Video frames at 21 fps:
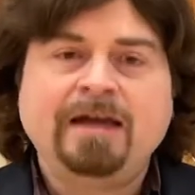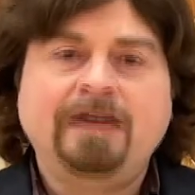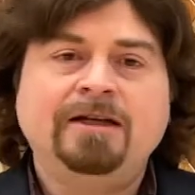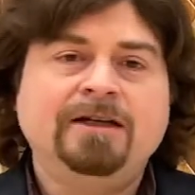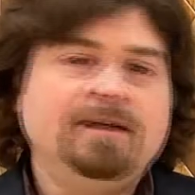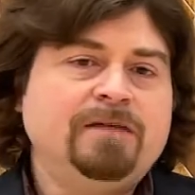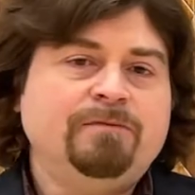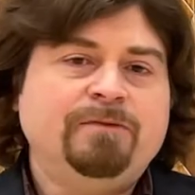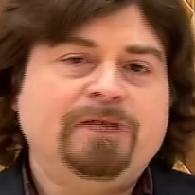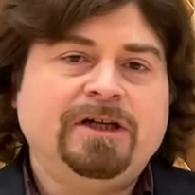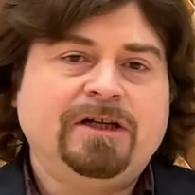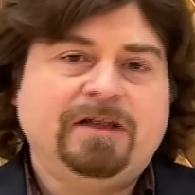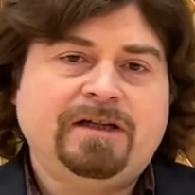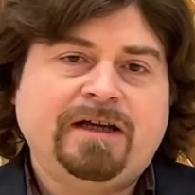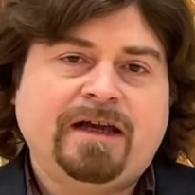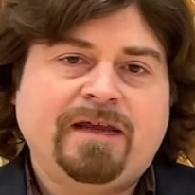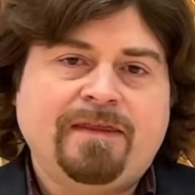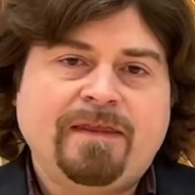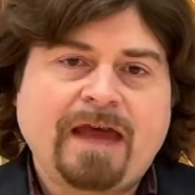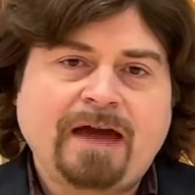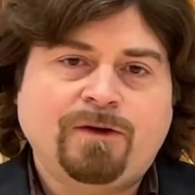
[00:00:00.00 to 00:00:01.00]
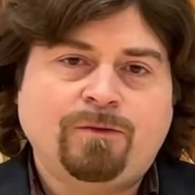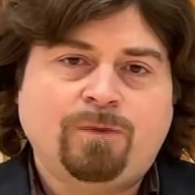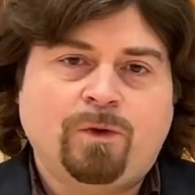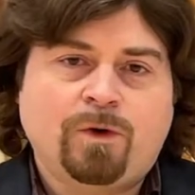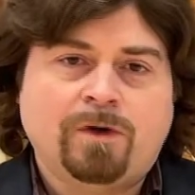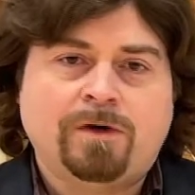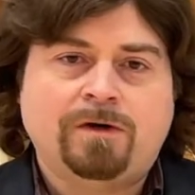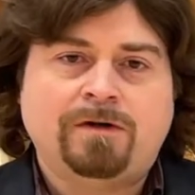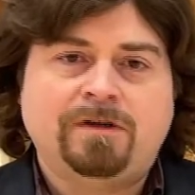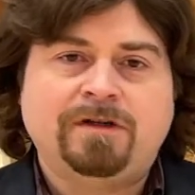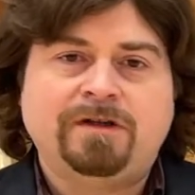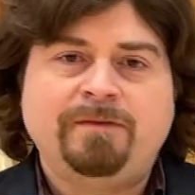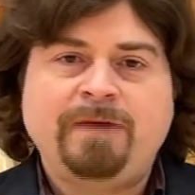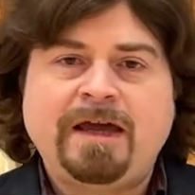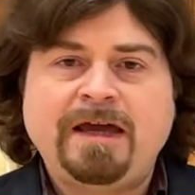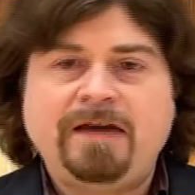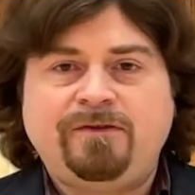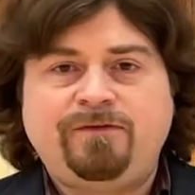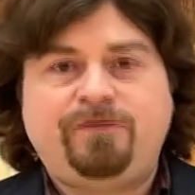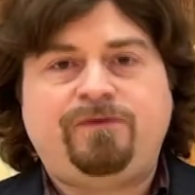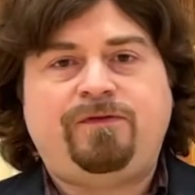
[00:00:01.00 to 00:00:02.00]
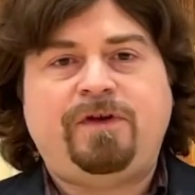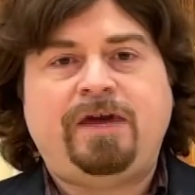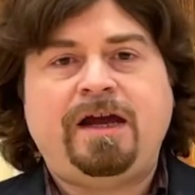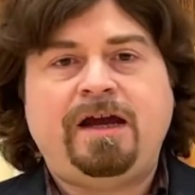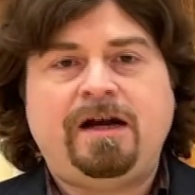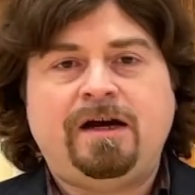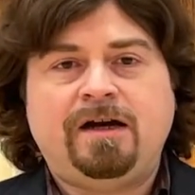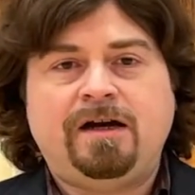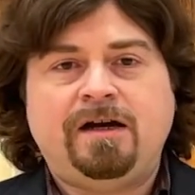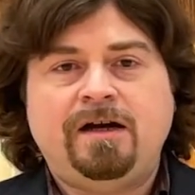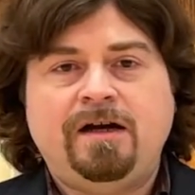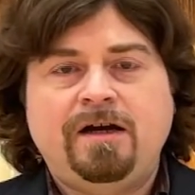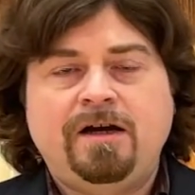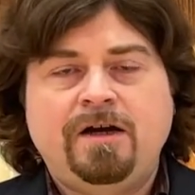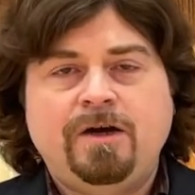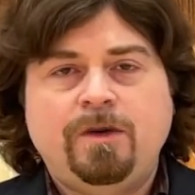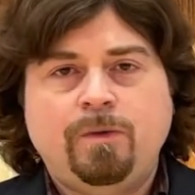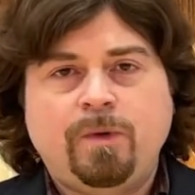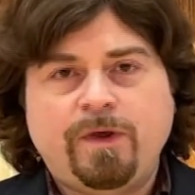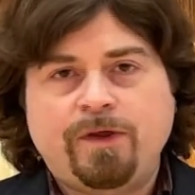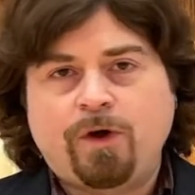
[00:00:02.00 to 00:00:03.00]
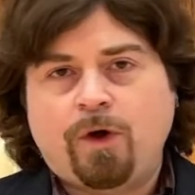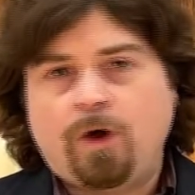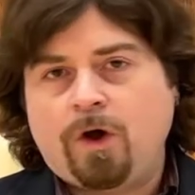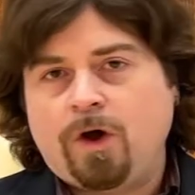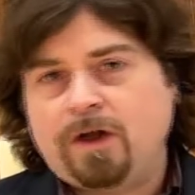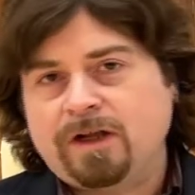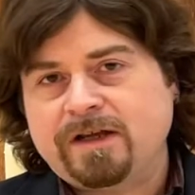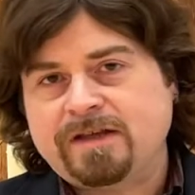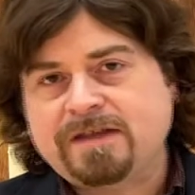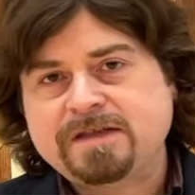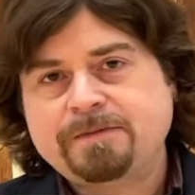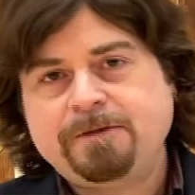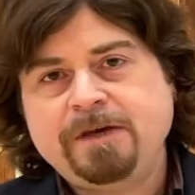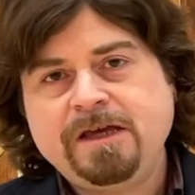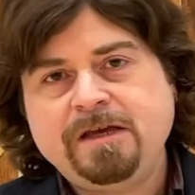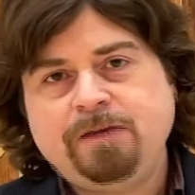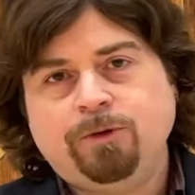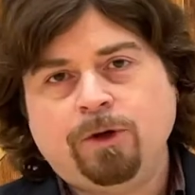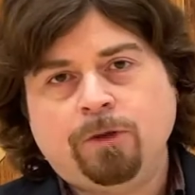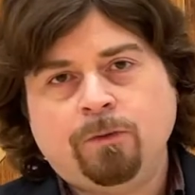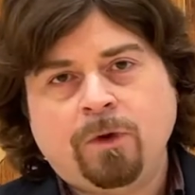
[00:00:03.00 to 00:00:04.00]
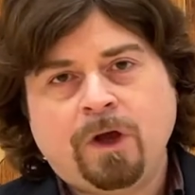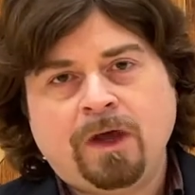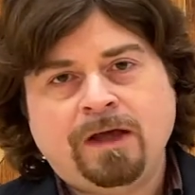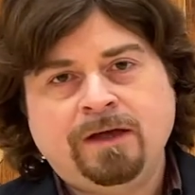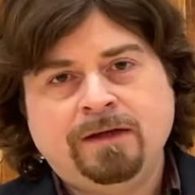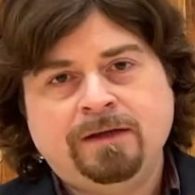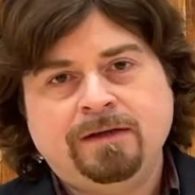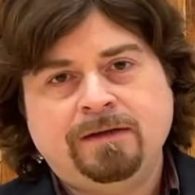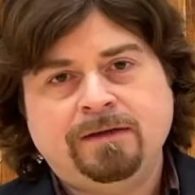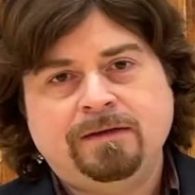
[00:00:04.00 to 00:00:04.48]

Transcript: building that world made fair with all its people one?